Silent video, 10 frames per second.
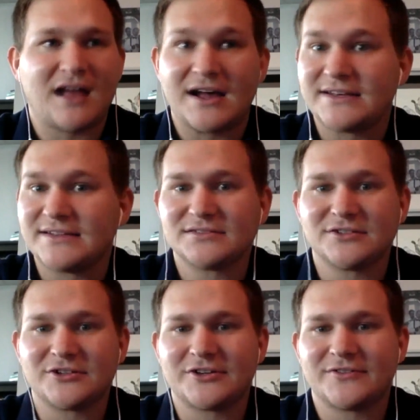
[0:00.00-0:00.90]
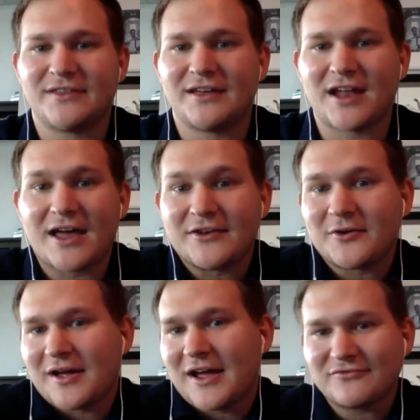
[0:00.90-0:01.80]
I did learn that I
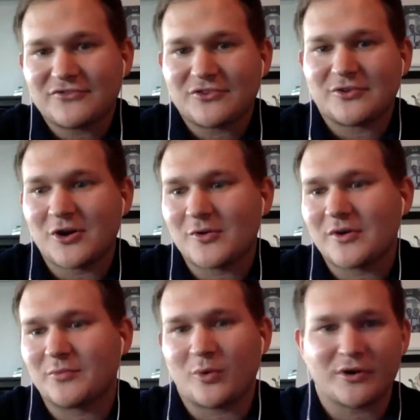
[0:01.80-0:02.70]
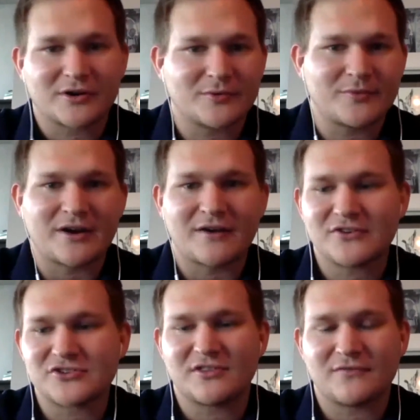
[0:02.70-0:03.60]
don't have to go and work
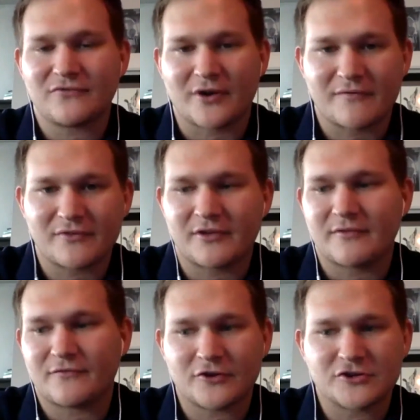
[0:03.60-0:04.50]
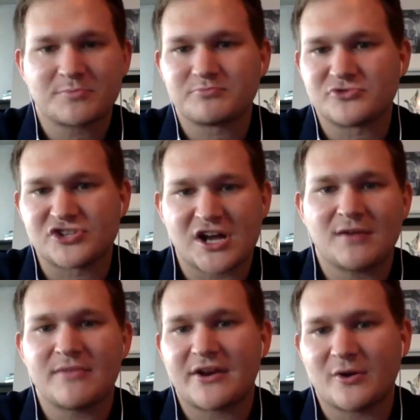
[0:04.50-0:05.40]
forever the first
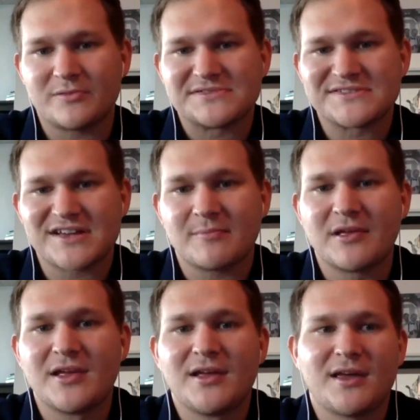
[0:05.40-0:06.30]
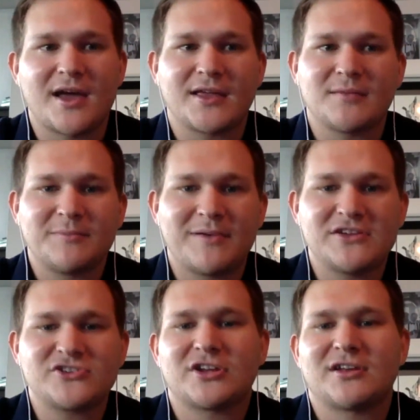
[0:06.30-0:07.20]
job that opens up. I can be
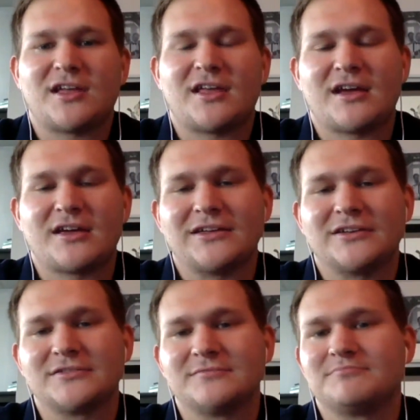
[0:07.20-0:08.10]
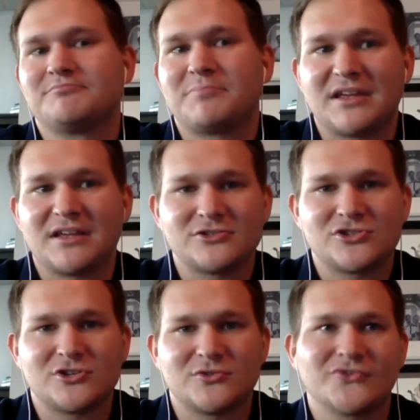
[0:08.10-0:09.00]
patient and I could pick and
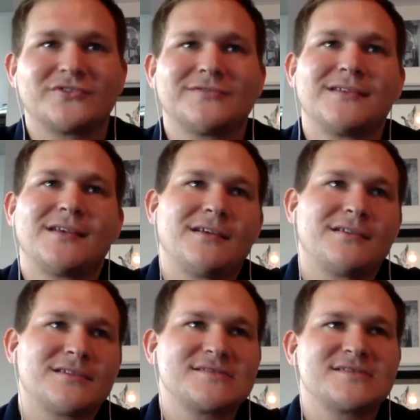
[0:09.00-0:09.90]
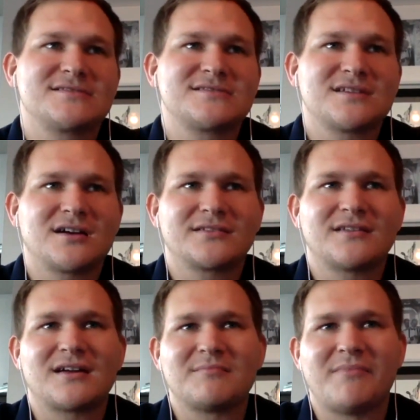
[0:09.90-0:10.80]
choose. Does it suck
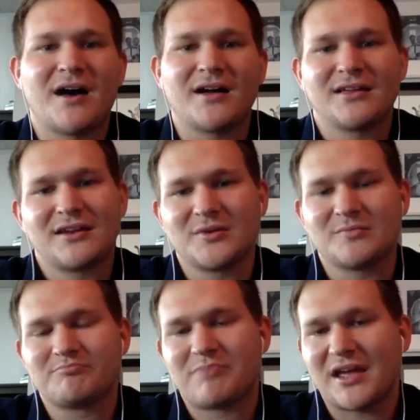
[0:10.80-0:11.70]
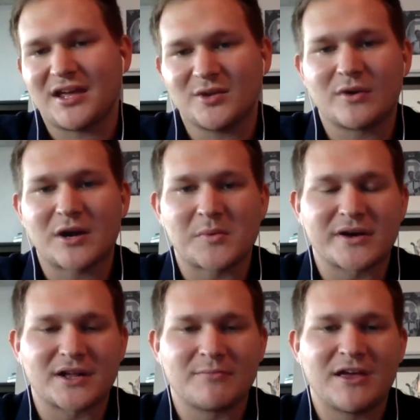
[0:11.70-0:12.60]
that I'm not getting paid what I want
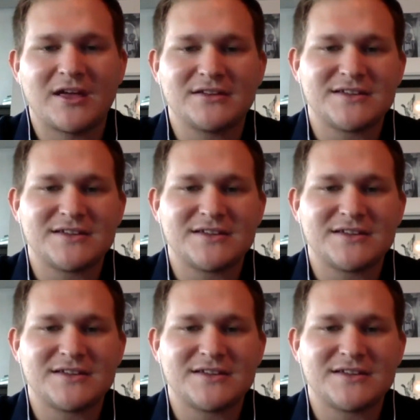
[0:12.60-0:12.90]
to get paid?